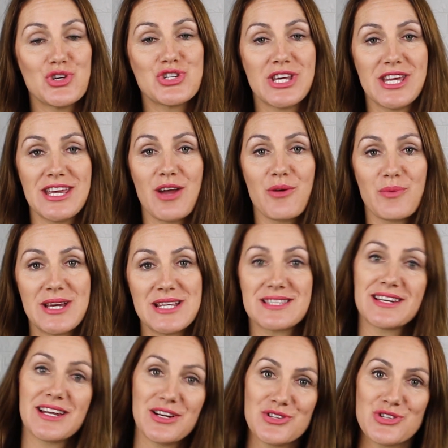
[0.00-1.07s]
usually a
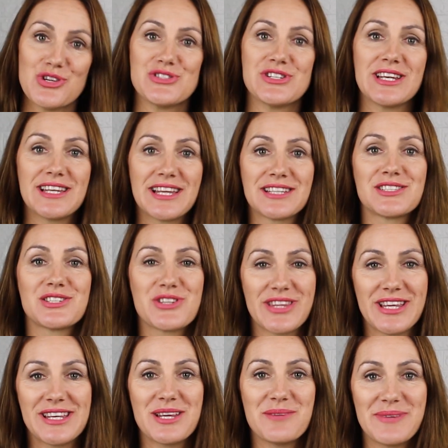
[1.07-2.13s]
reason, and it's usually linked to
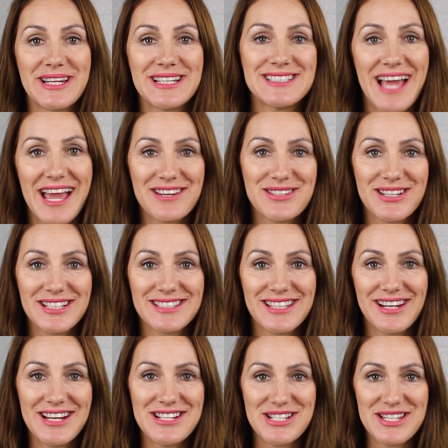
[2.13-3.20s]
the inhibiting tactics
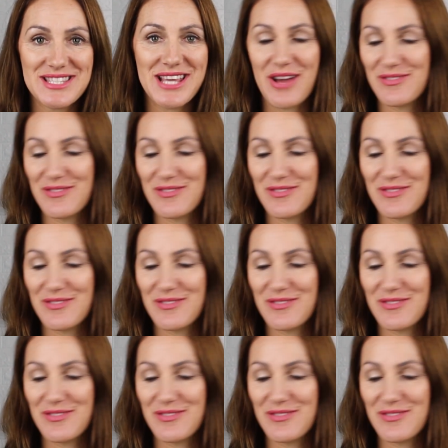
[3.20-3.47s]
that I just